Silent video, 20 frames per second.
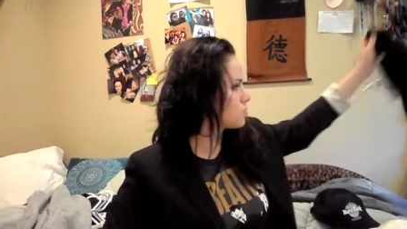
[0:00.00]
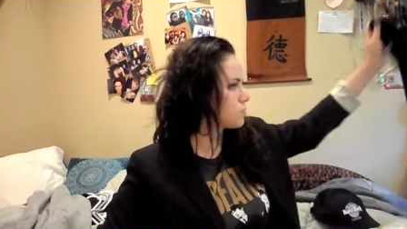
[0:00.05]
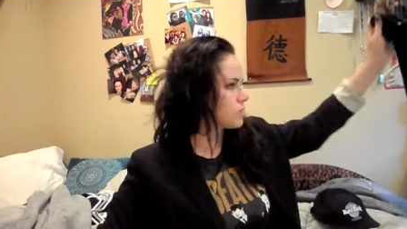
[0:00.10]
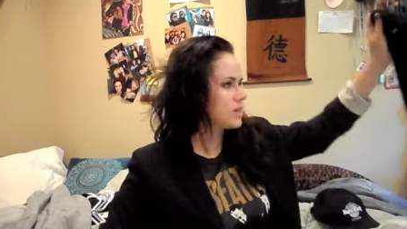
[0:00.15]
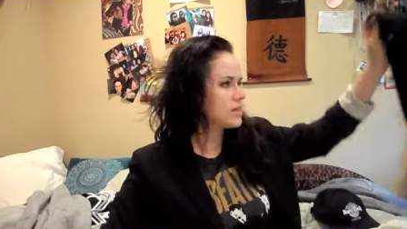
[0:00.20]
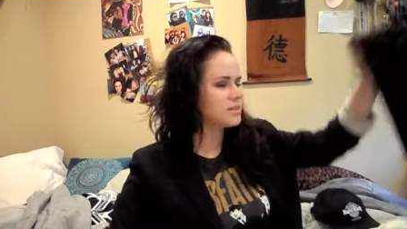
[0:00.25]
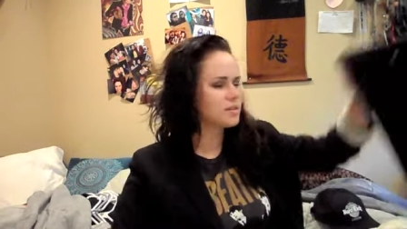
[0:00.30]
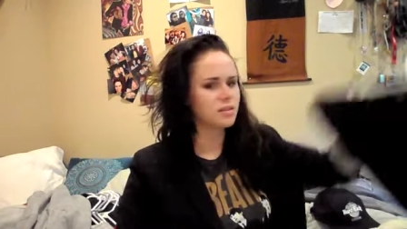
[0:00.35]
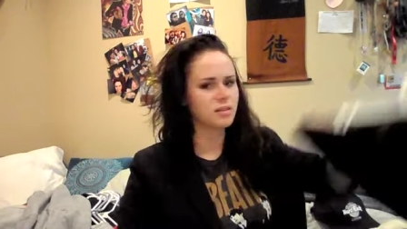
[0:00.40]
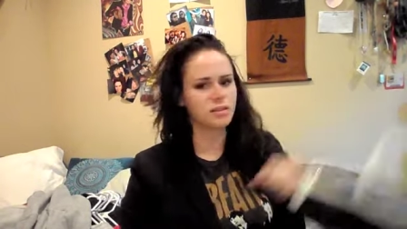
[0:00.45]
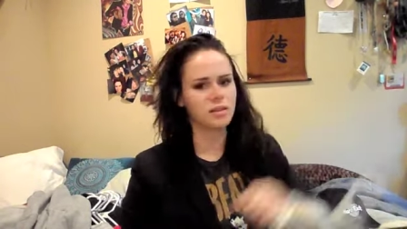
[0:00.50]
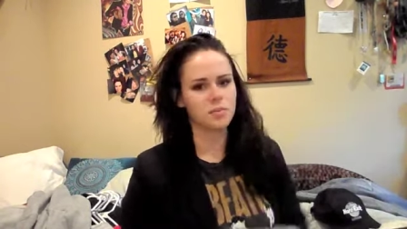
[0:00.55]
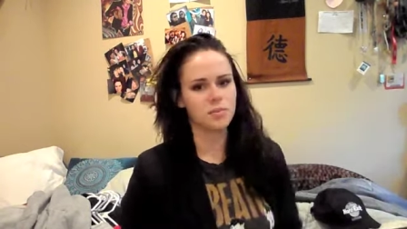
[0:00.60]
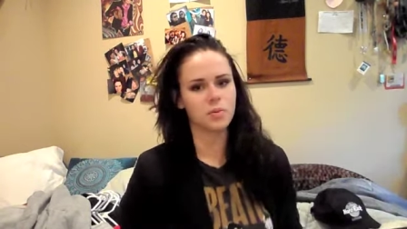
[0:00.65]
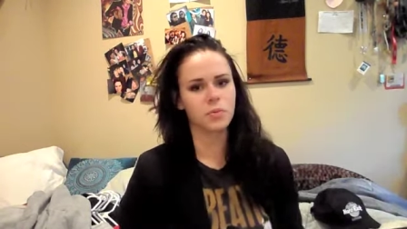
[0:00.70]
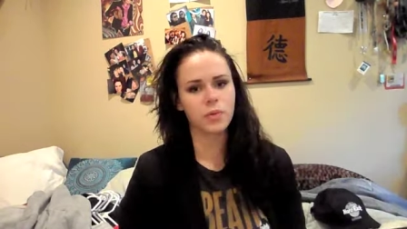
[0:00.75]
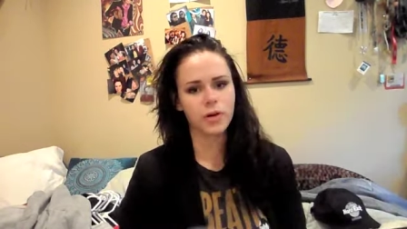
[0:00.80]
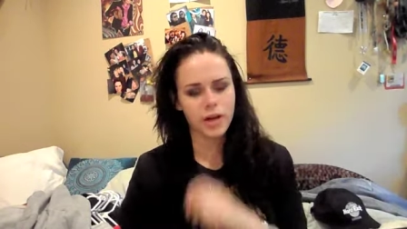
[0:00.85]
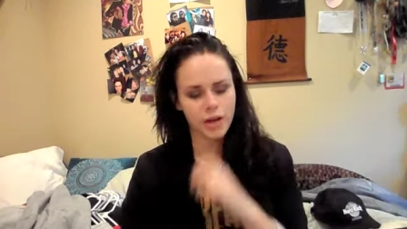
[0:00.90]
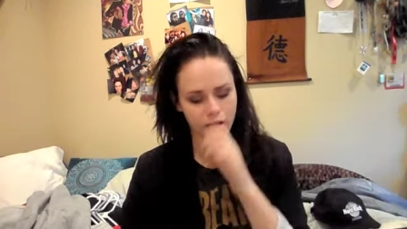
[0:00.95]
recently
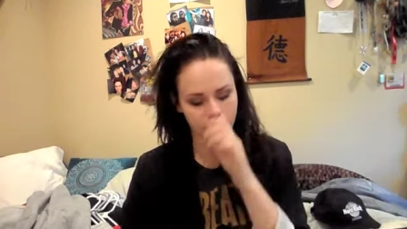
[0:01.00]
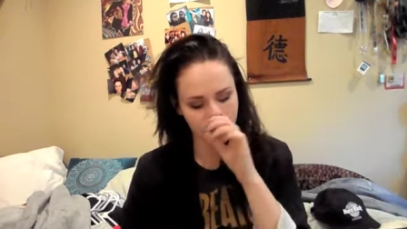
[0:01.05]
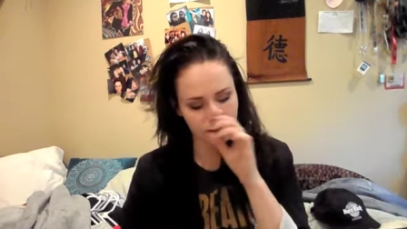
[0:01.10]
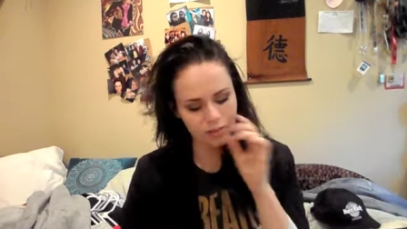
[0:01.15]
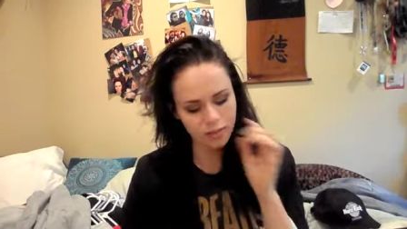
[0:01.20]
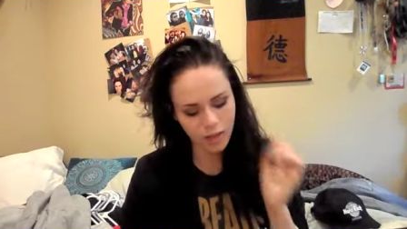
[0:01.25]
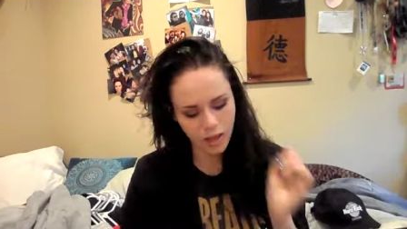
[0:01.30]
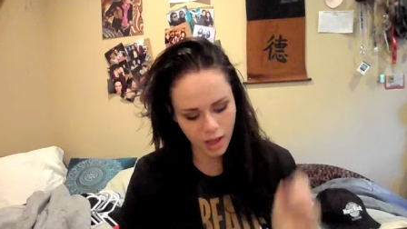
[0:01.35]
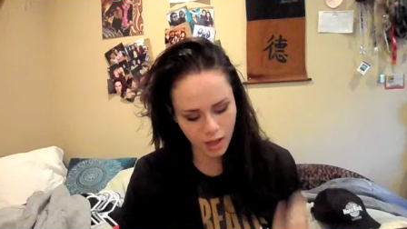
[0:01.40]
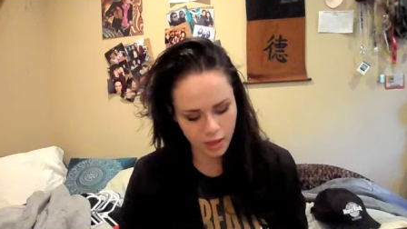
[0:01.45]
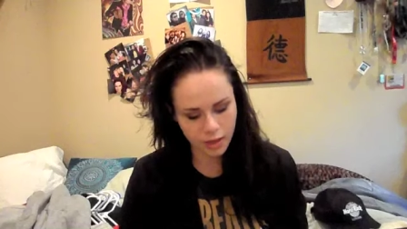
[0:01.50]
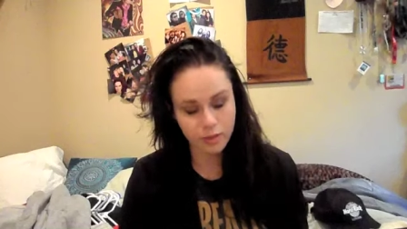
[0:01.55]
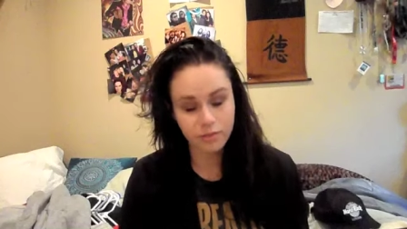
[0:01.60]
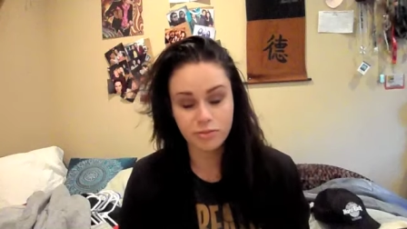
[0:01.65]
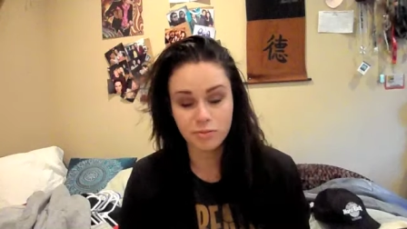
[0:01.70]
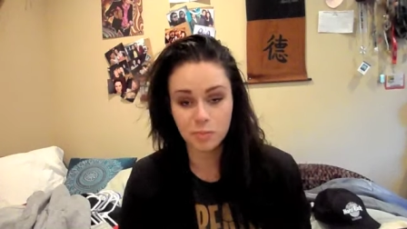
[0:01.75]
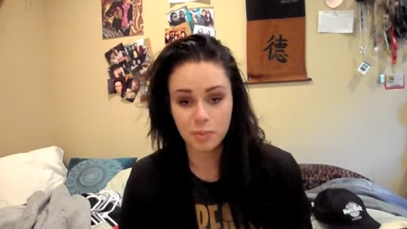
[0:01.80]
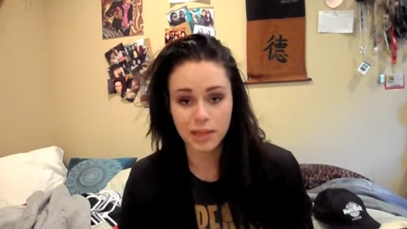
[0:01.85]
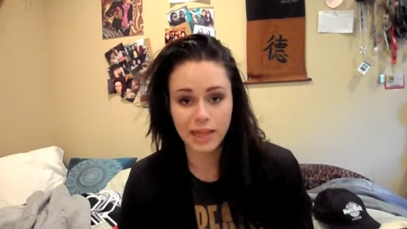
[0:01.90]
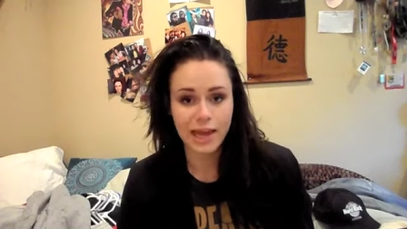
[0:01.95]
been wearing a lot
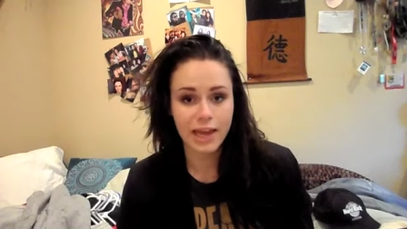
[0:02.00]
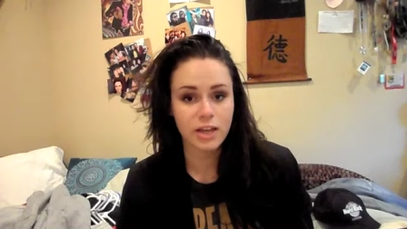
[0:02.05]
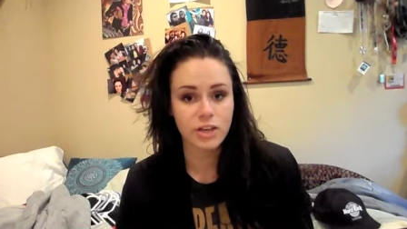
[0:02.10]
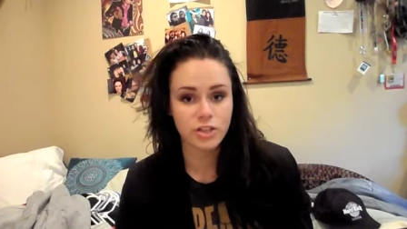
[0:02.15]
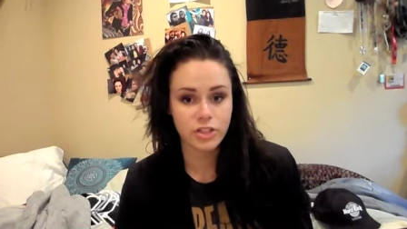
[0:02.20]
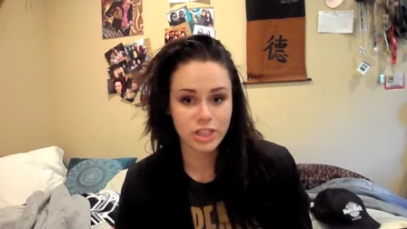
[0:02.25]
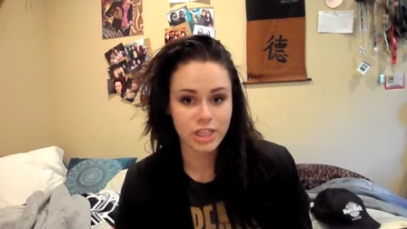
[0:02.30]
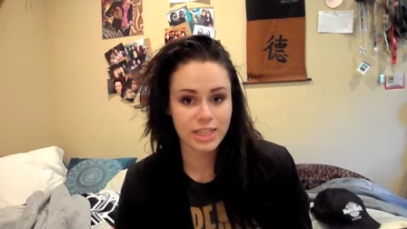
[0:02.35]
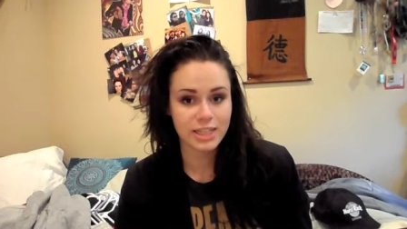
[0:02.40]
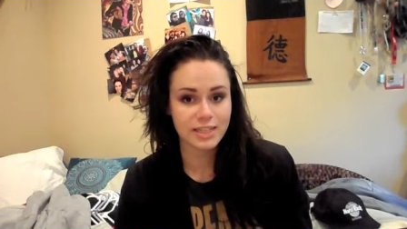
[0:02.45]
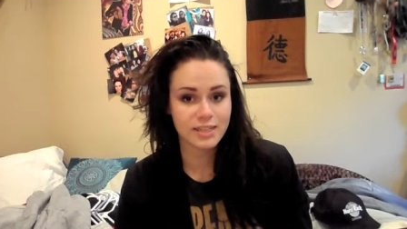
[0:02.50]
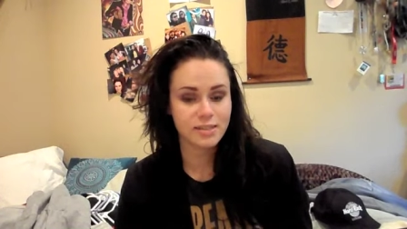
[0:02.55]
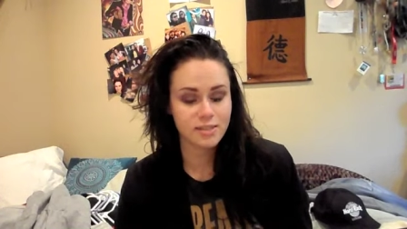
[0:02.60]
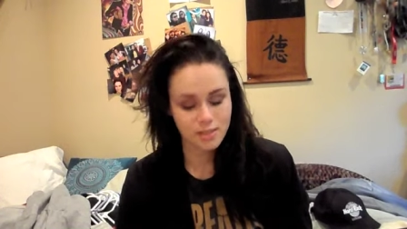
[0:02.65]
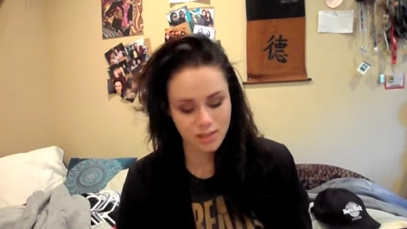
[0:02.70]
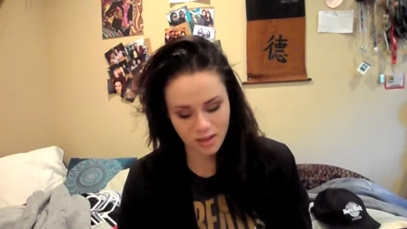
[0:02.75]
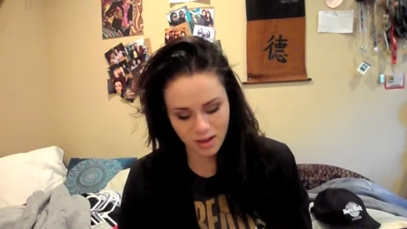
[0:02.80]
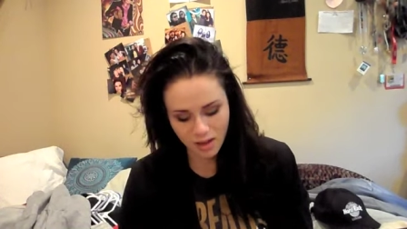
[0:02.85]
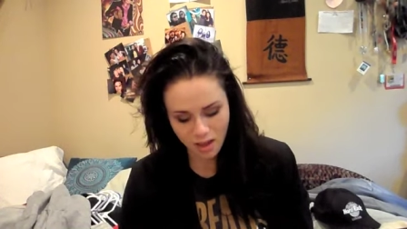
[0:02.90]
of black jeans,